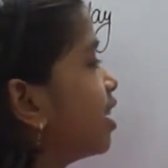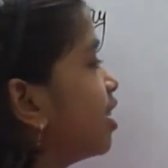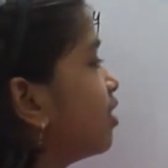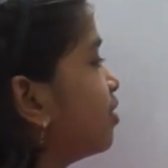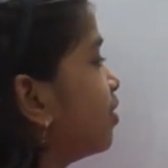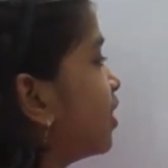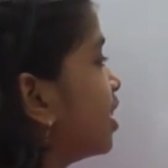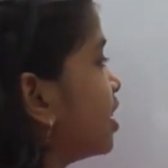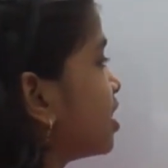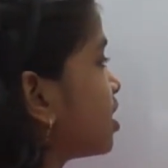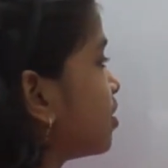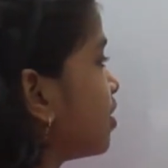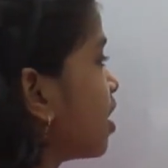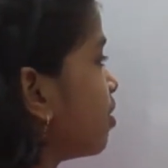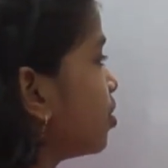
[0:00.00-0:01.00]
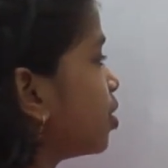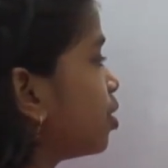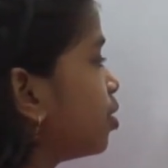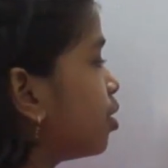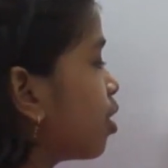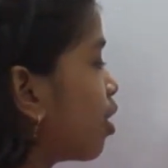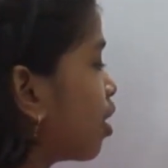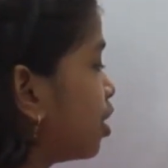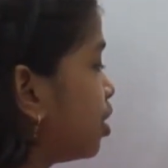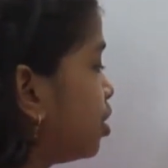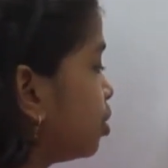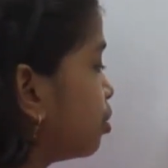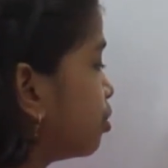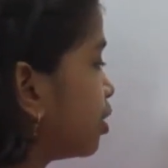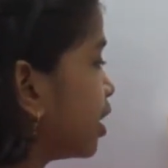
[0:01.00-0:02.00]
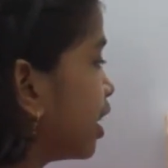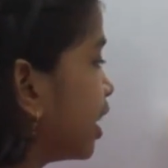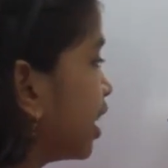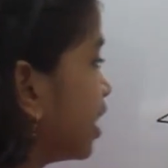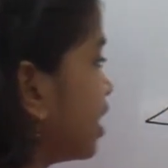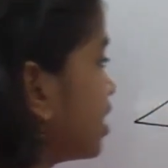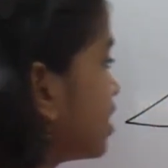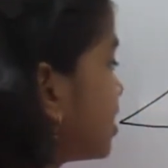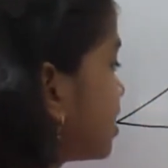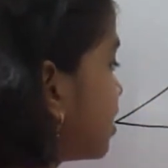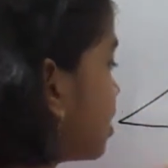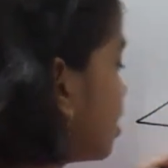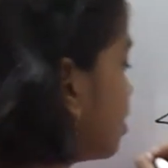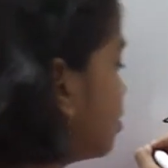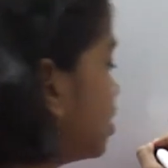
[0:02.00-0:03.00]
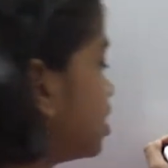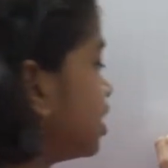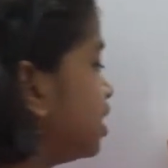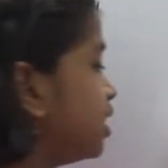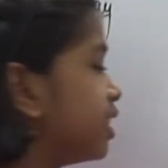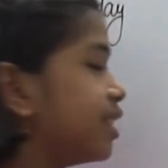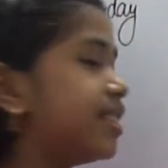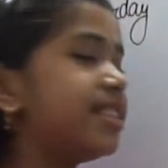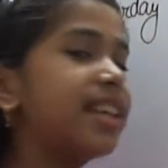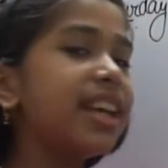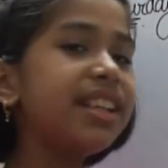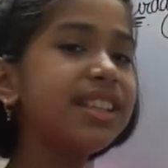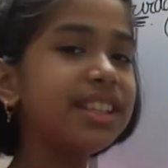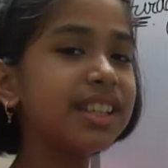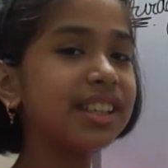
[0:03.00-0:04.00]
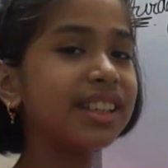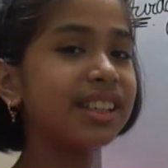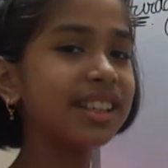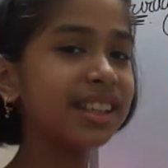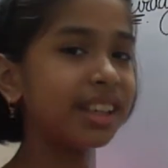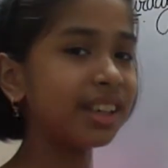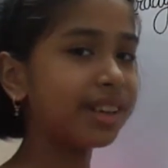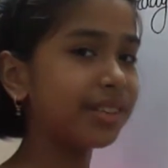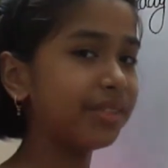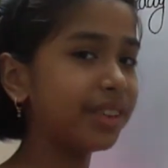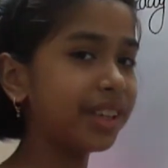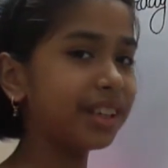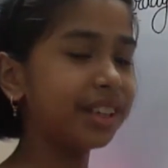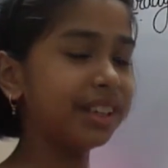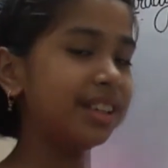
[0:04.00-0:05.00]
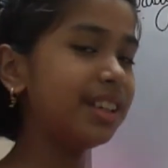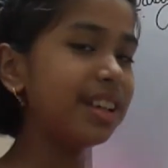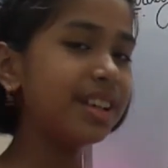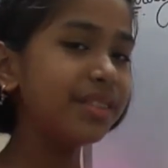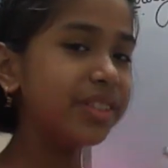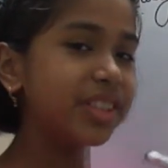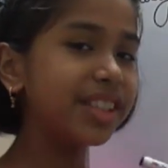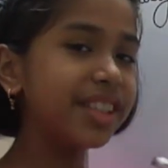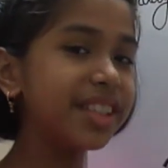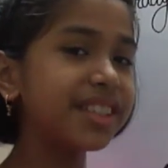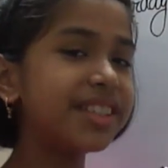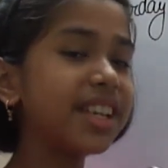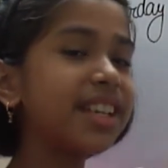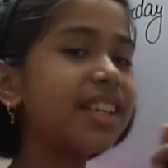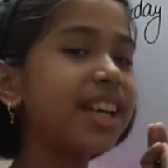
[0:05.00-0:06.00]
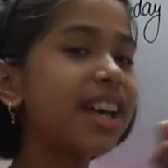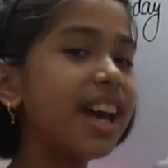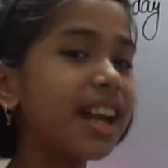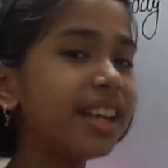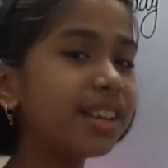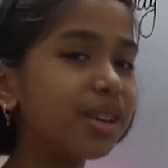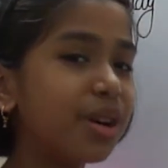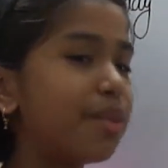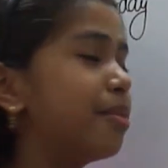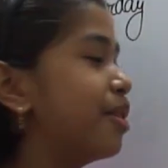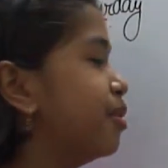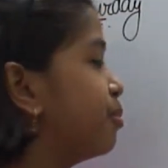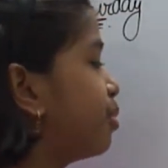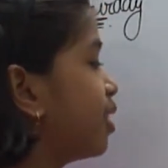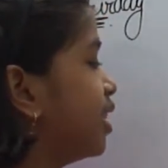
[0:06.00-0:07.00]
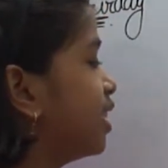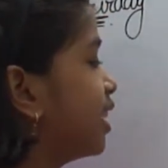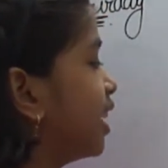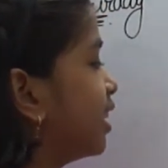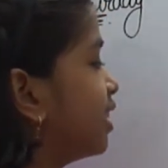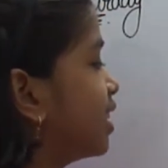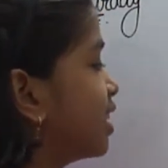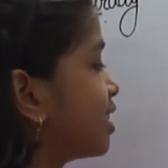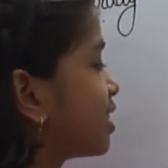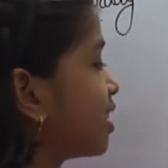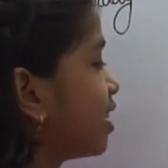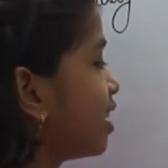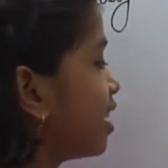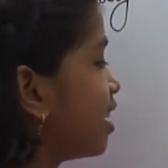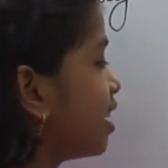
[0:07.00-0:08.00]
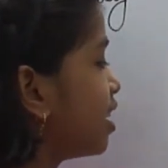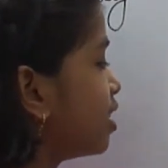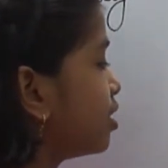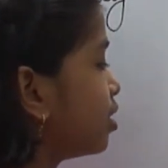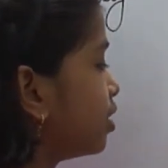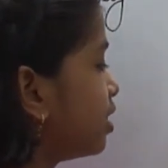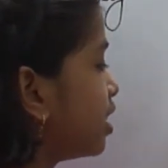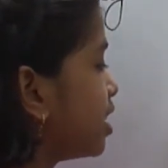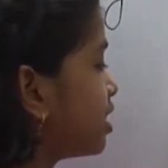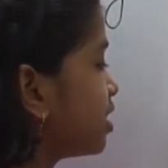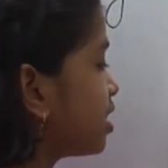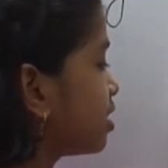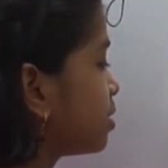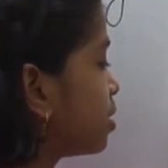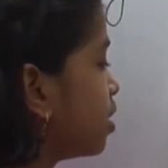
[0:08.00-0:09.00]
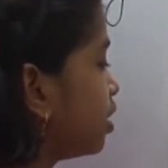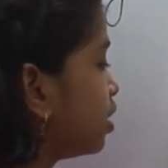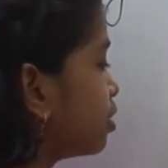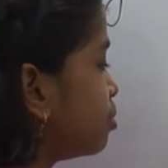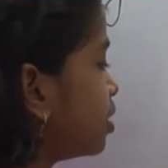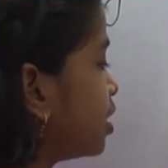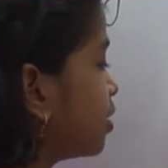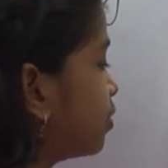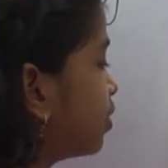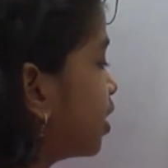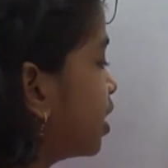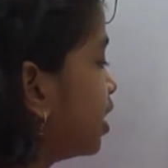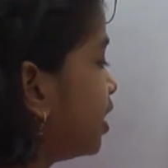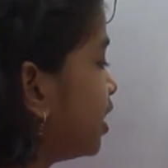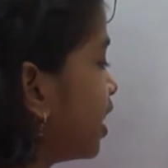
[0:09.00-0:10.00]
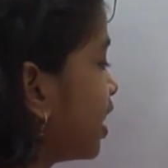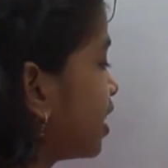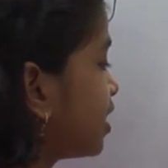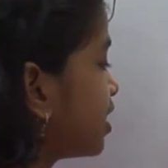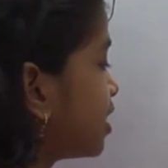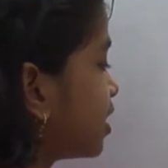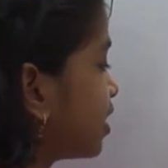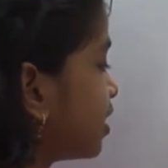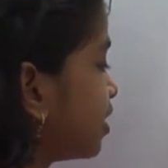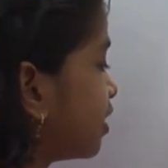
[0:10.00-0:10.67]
First we have to draw two rays which intersect over here. Which intersect at a common point like this. So this is going to be the vertex.